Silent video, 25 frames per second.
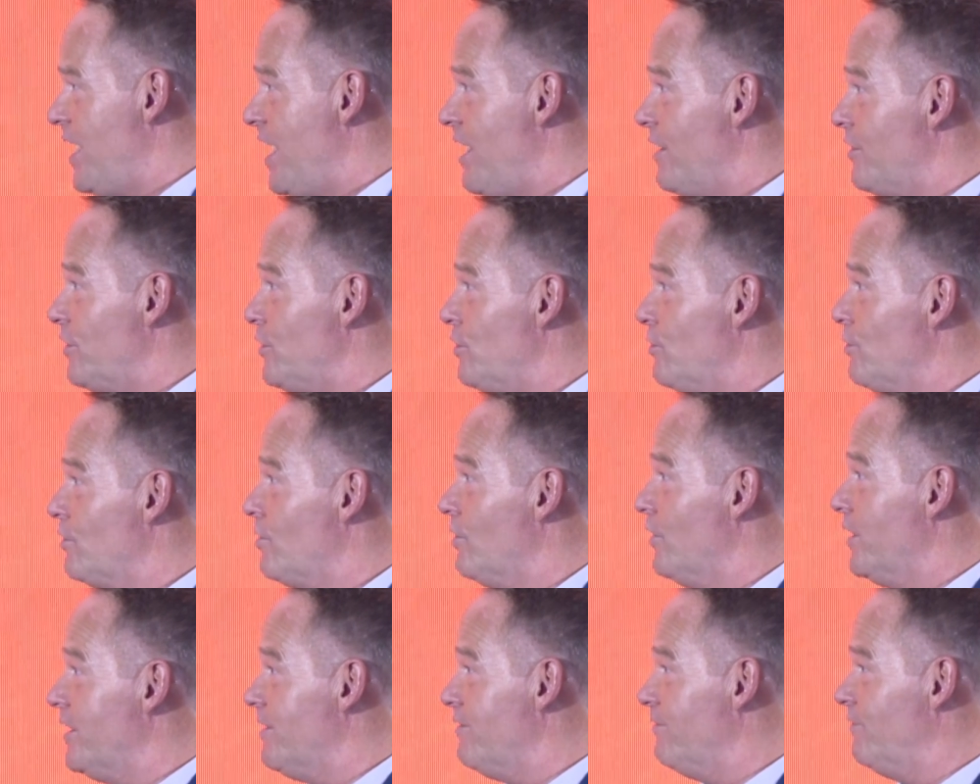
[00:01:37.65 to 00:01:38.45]
how you
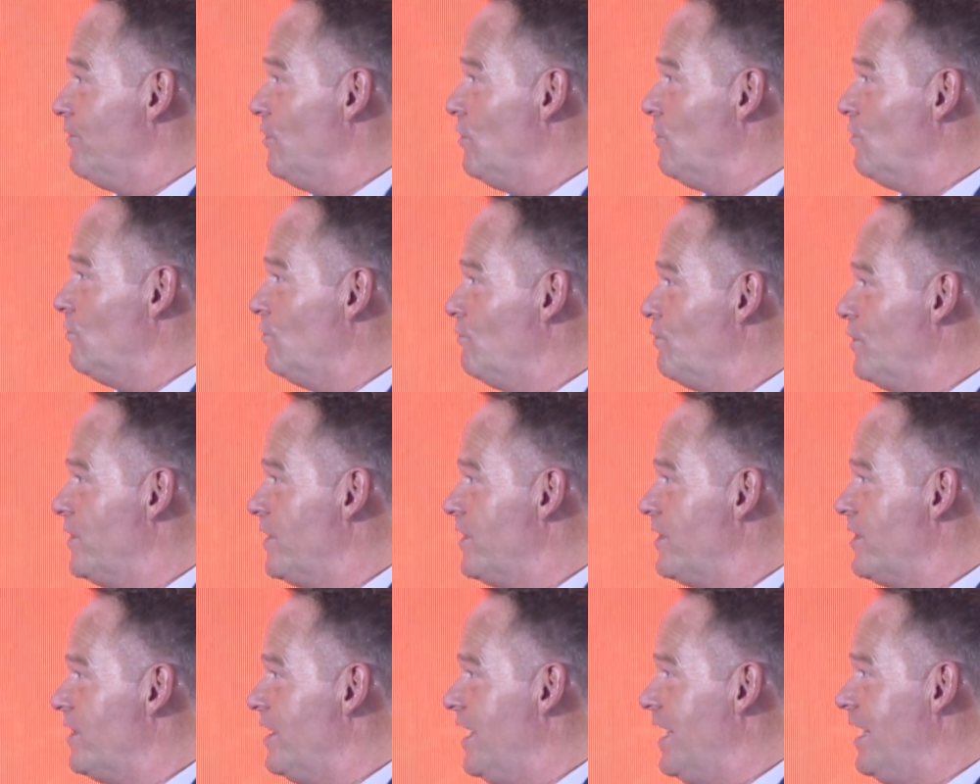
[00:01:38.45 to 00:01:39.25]
got involved
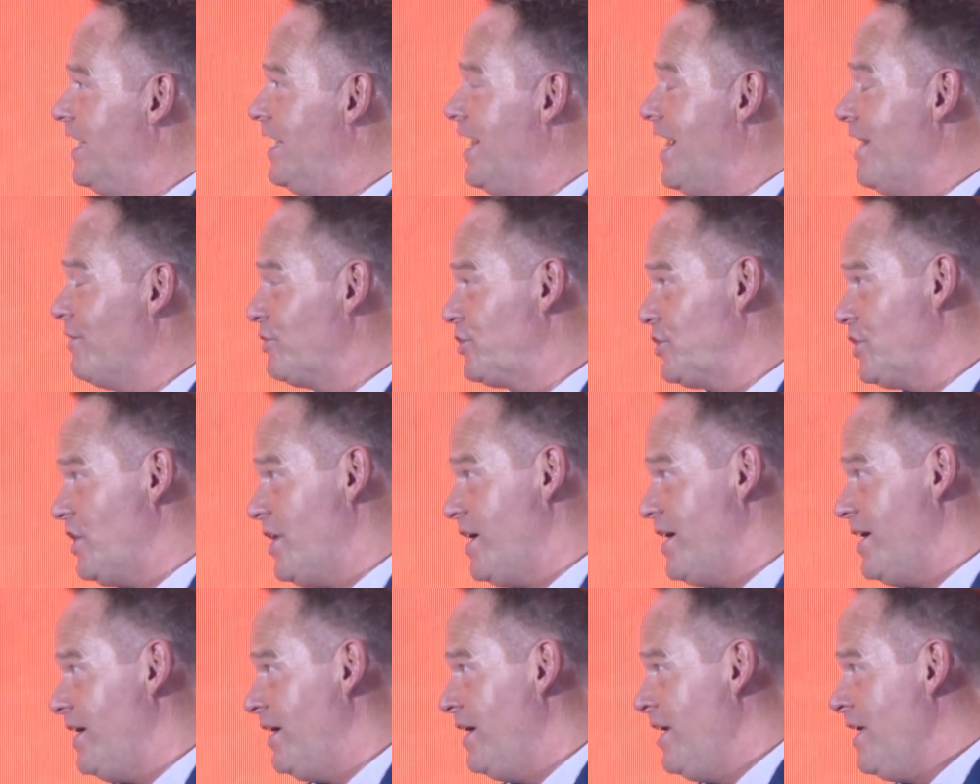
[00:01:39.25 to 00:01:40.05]
with
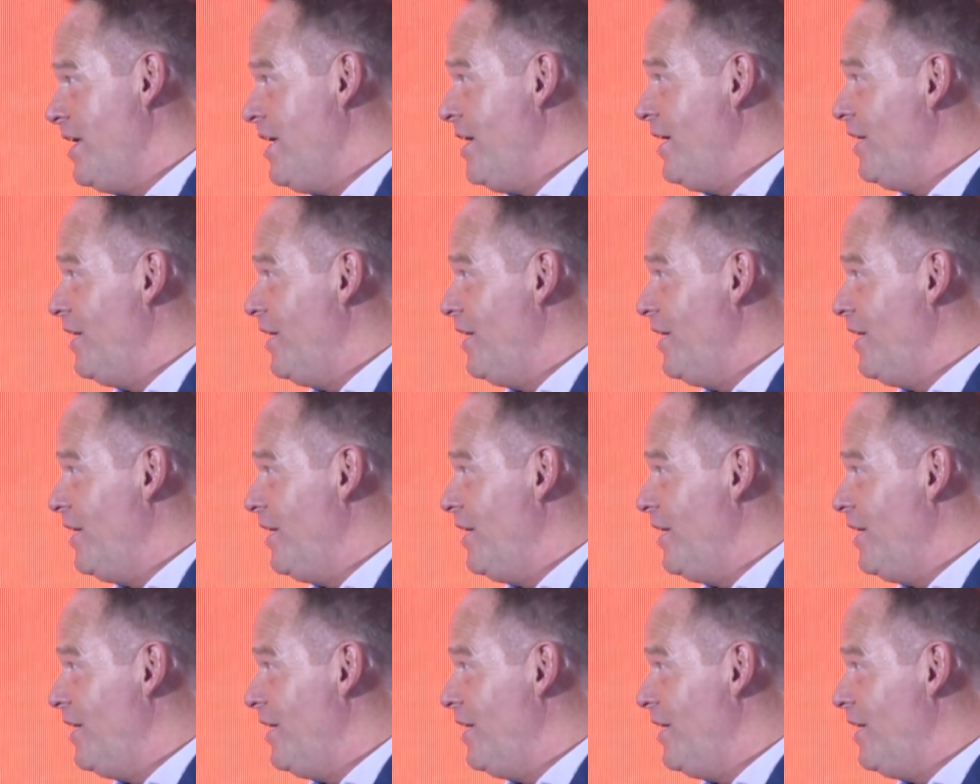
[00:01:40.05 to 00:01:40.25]
Alshaya